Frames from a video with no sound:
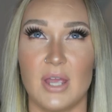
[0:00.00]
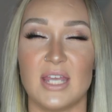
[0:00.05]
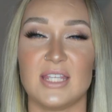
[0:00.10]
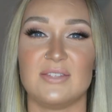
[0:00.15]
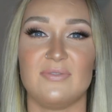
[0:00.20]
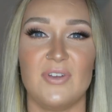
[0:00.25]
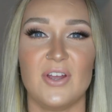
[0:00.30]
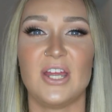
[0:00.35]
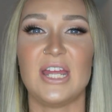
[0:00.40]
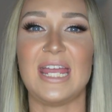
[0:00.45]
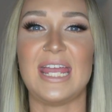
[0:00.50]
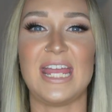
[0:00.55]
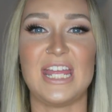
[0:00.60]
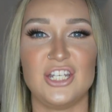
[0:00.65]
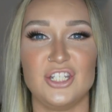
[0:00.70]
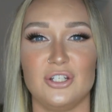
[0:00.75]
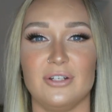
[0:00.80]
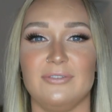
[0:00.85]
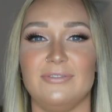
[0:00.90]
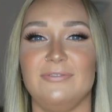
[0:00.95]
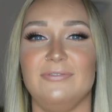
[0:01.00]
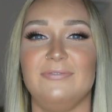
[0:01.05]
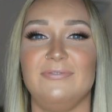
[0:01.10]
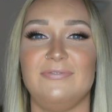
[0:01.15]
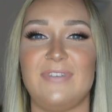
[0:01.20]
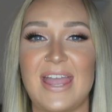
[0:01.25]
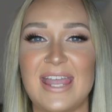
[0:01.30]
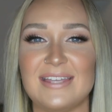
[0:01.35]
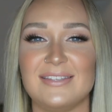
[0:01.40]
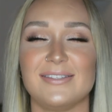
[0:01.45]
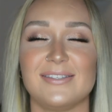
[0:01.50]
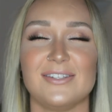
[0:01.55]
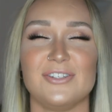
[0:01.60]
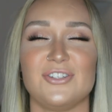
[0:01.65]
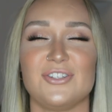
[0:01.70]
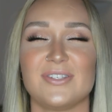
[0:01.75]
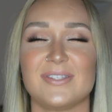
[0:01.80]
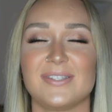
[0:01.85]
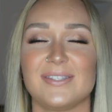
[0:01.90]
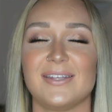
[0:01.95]
It's very in your face and
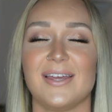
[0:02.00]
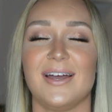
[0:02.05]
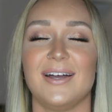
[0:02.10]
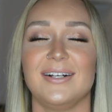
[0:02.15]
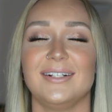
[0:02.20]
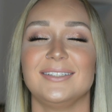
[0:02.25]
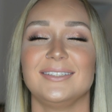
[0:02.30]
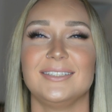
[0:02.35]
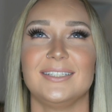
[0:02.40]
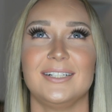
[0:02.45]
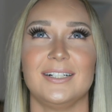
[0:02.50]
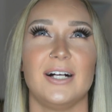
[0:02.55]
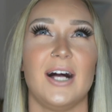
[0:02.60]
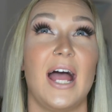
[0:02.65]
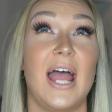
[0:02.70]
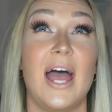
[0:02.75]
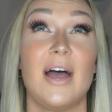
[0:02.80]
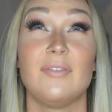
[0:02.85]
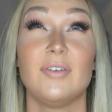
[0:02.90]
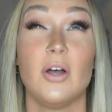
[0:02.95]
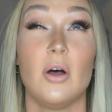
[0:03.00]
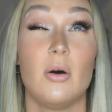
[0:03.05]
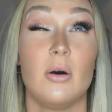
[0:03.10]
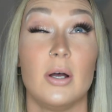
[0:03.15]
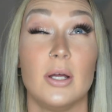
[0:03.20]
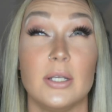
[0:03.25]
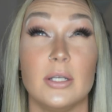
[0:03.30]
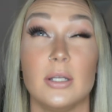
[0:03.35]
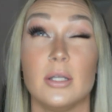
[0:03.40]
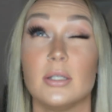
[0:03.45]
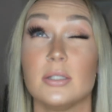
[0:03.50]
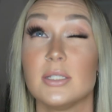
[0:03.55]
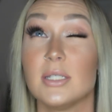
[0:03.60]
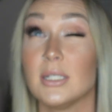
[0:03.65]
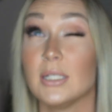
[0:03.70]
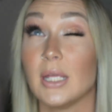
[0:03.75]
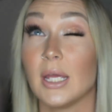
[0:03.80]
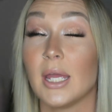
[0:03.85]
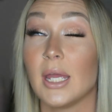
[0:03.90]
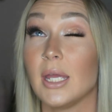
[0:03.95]
just I have it on
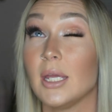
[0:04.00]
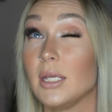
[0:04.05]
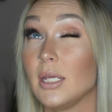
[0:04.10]
today.